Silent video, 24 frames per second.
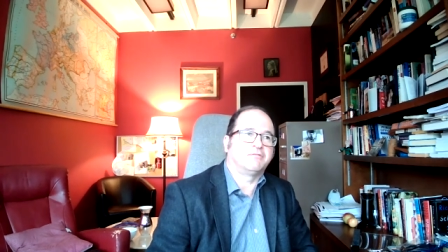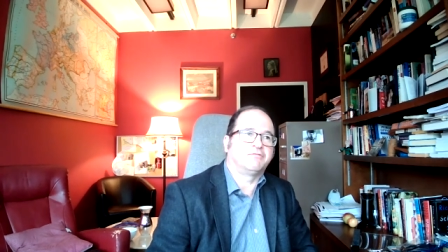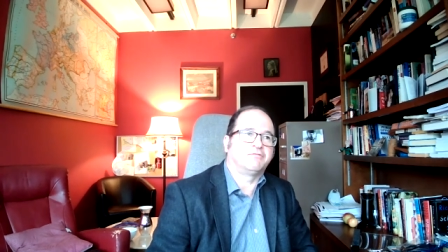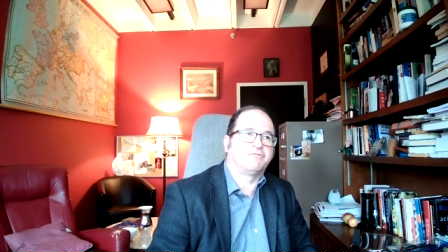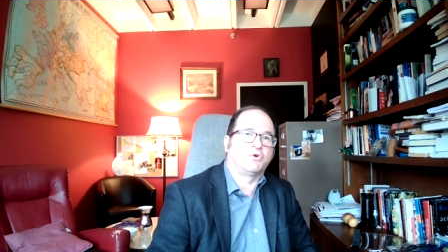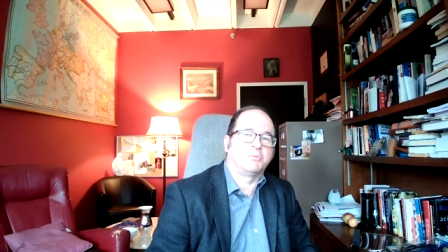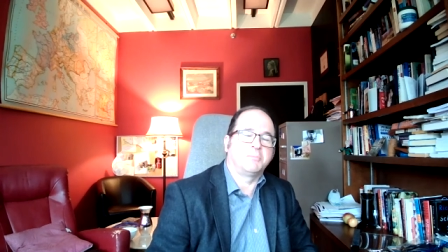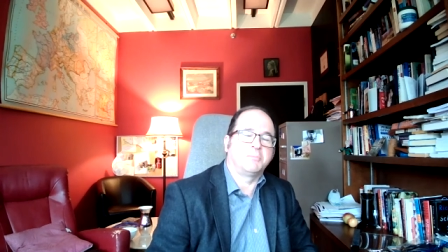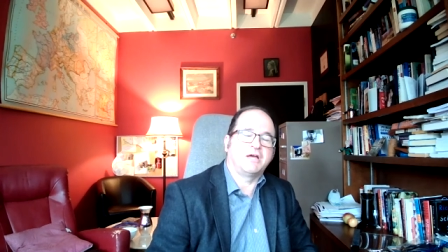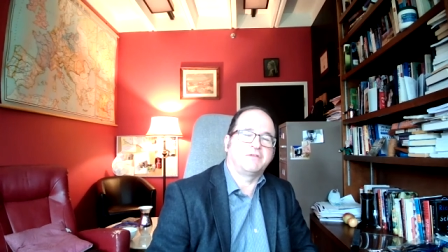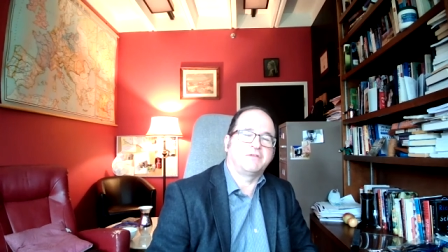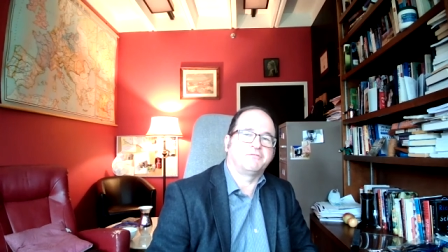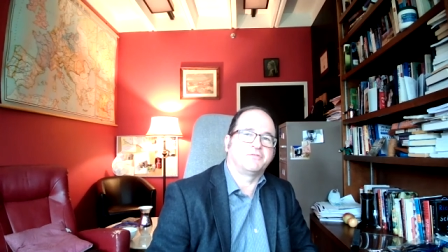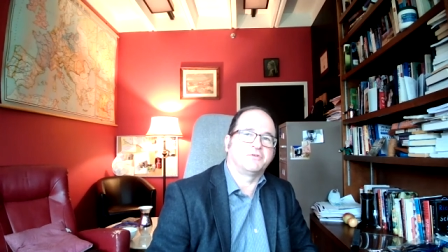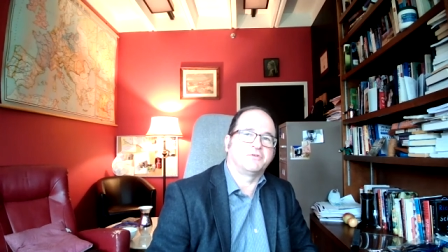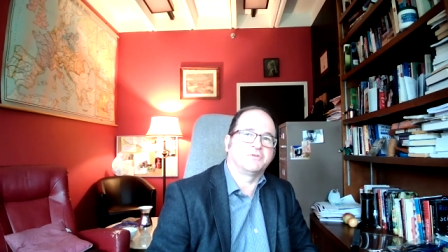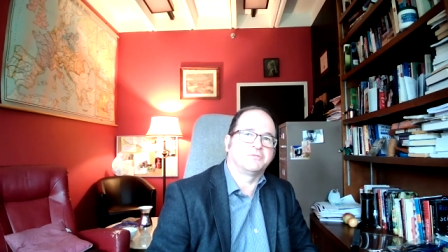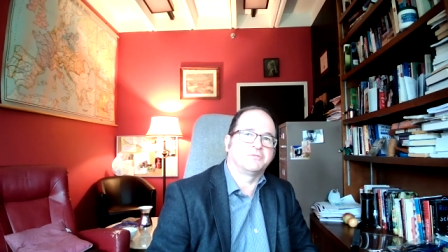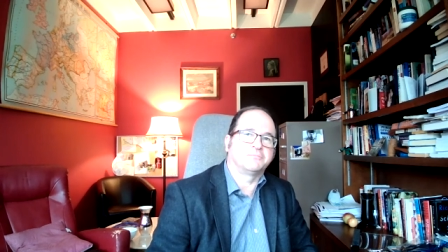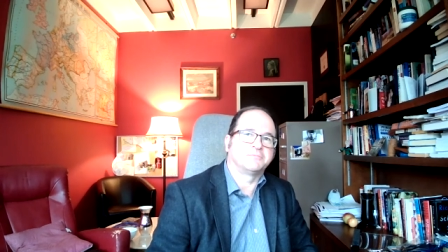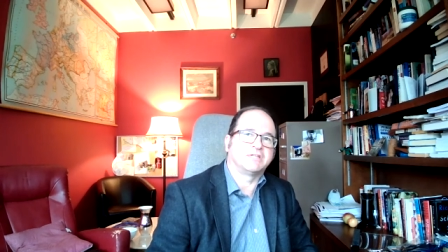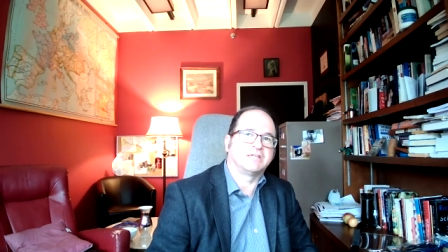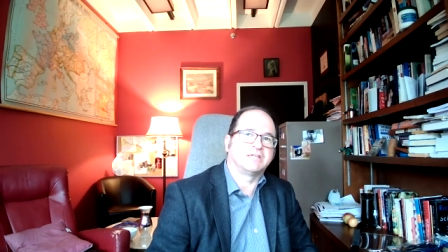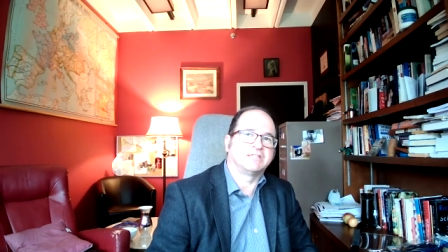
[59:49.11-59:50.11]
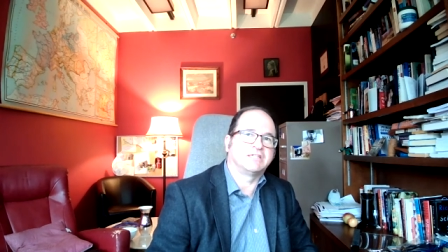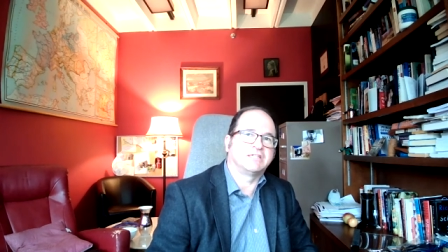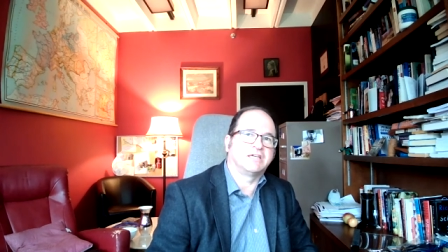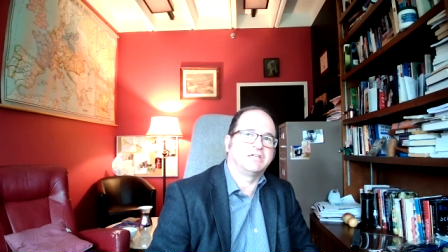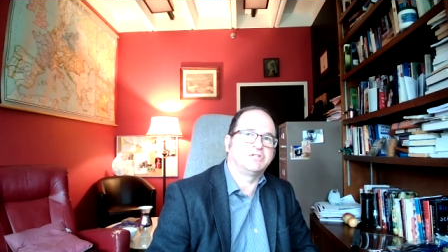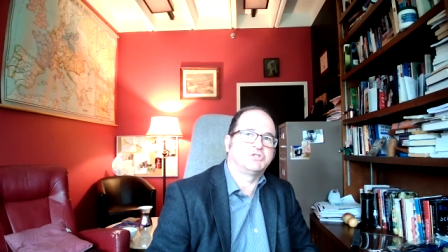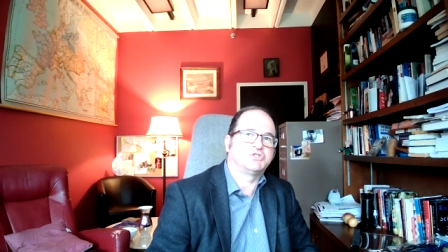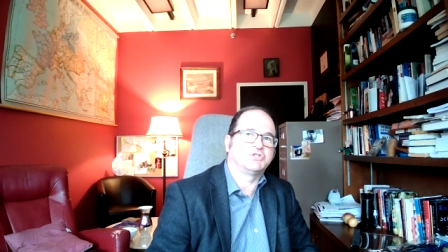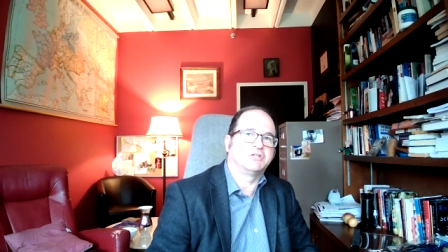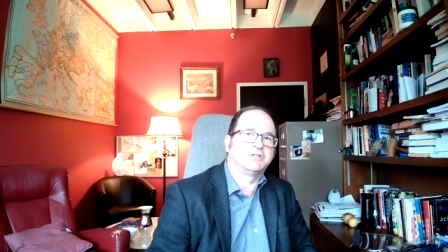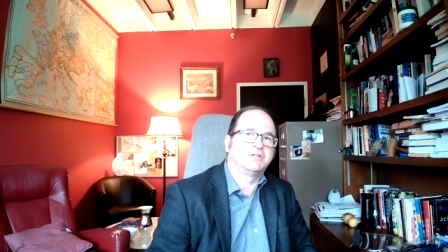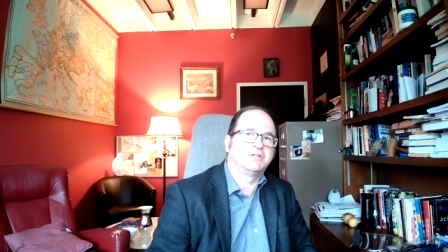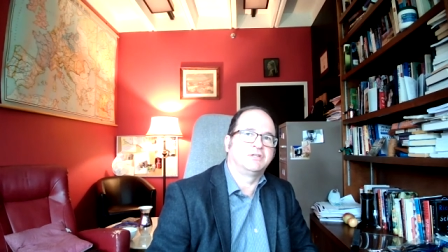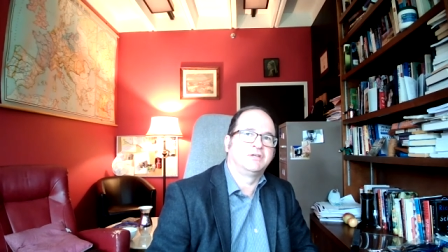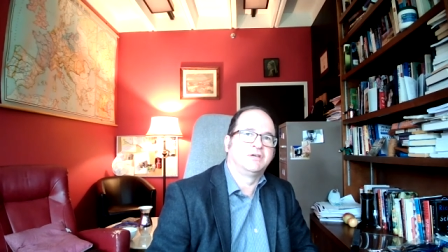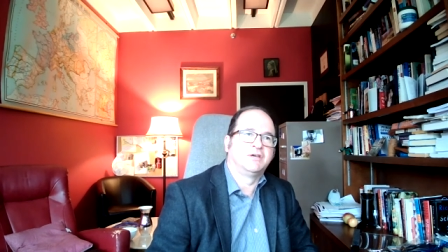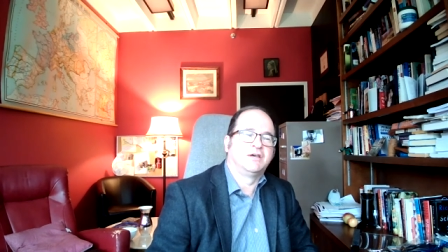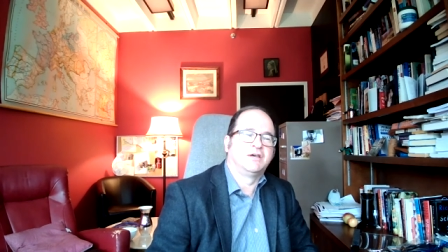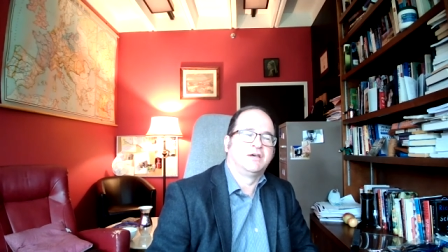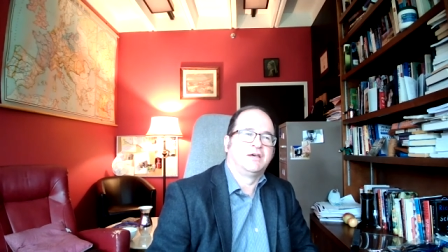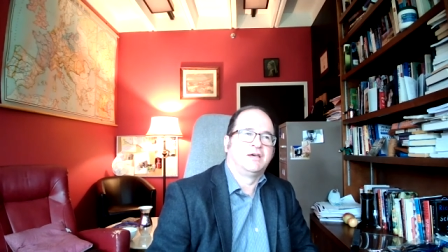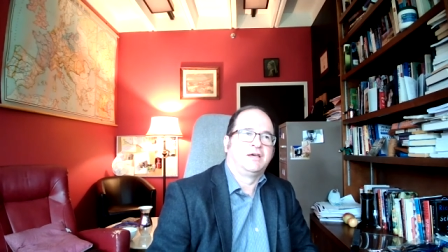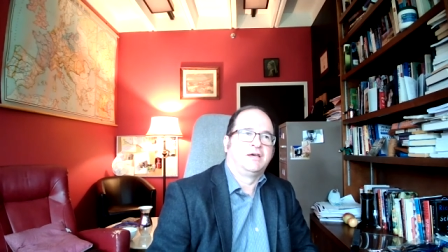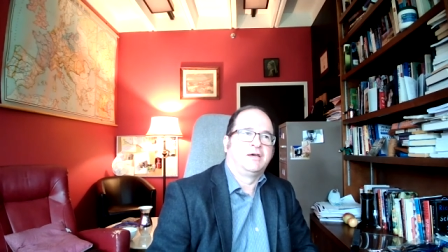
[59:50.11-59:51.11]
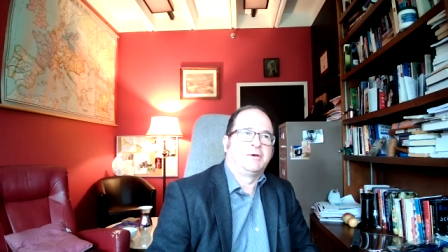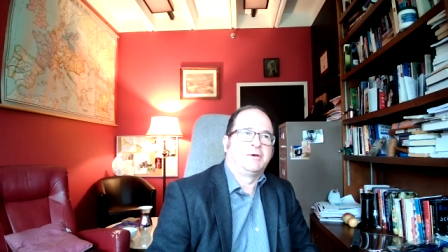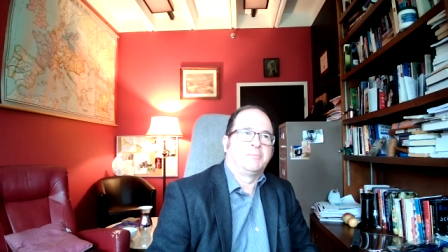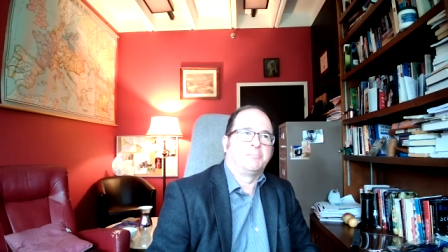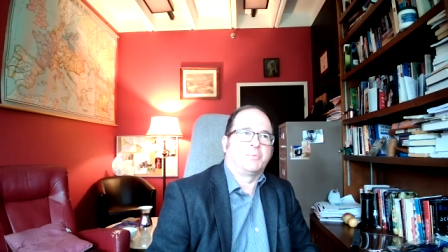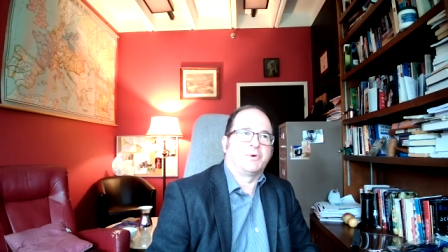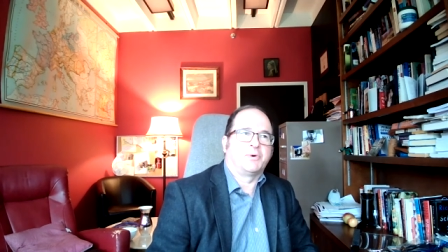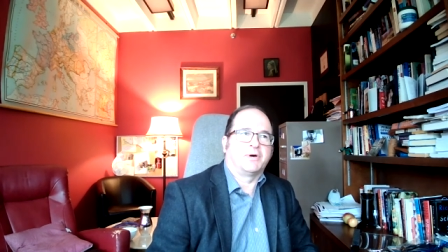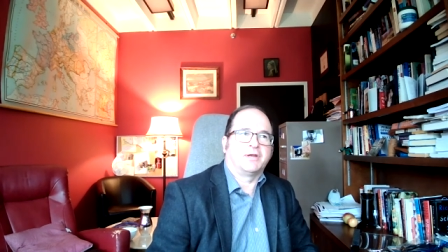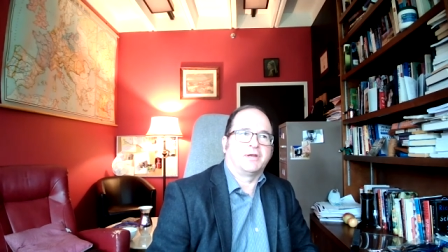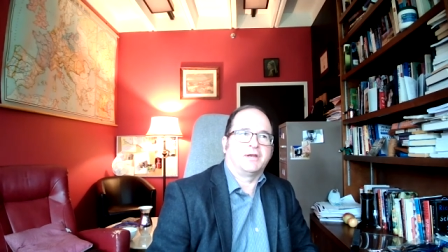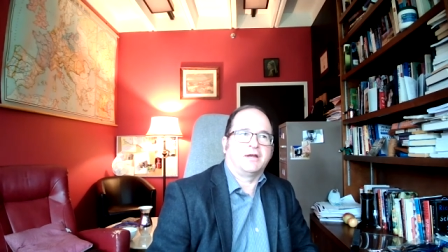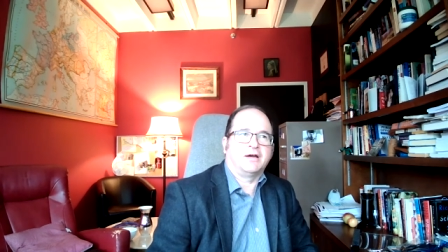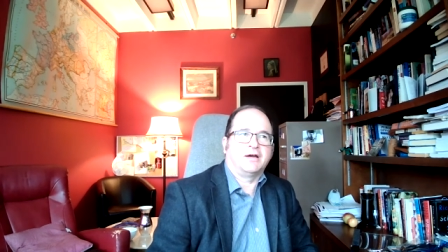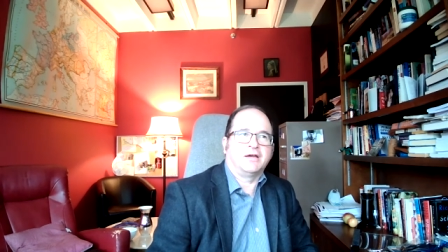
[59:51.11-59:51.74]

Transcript: format for citation, but